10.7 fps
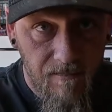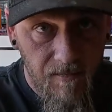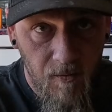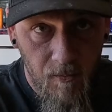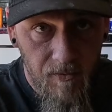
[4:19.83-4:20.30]

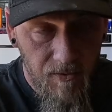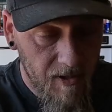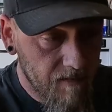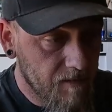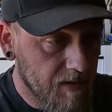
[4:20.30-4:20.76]
4-wheel
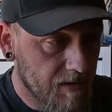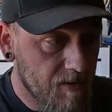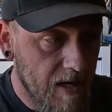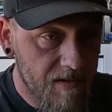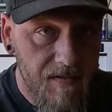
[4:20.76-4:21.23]
drive, like the
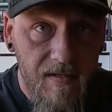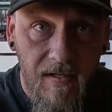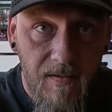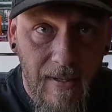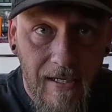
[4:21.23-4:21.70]
Traxxas
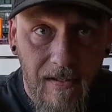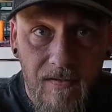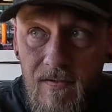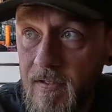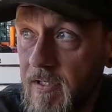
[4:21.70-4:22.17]

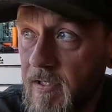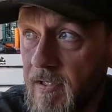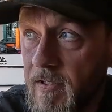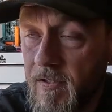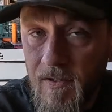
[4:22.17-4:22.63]
X-Max,
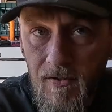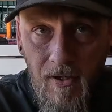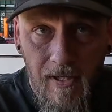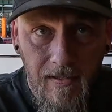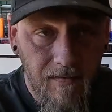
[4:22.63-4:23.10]
the
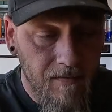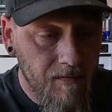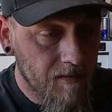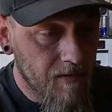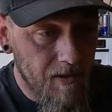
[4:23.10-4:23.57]

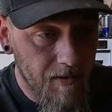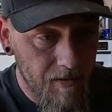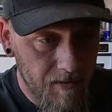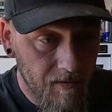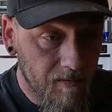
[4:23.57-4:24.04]
Creighton, all
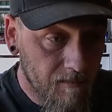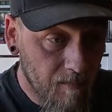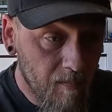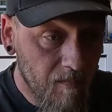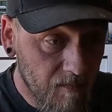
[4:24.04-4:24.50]
the
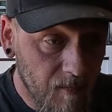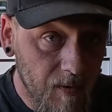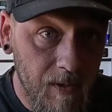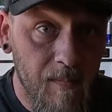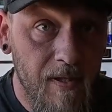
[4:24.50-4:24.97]

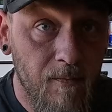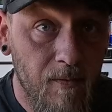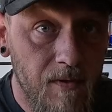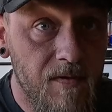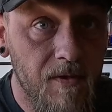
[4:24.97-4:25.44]
really big
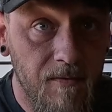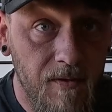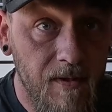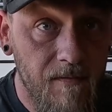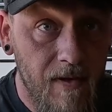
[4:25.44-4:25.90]
ones that are
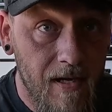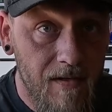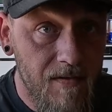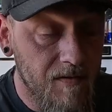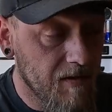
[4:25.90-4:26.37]
really
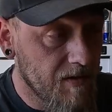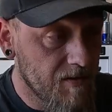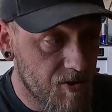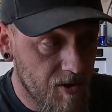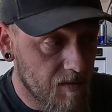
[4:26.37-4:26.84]
fast and
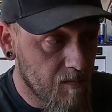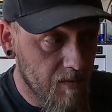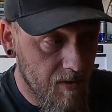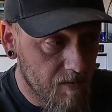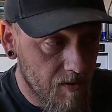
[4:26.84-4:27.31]
can jump
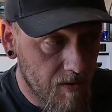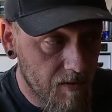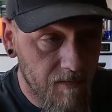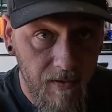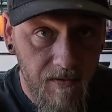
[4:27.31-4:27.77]
and do all
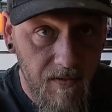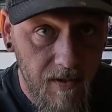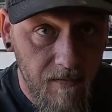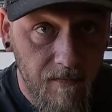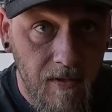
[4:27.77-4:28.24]
the fun
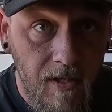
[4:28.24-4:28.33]
stuff.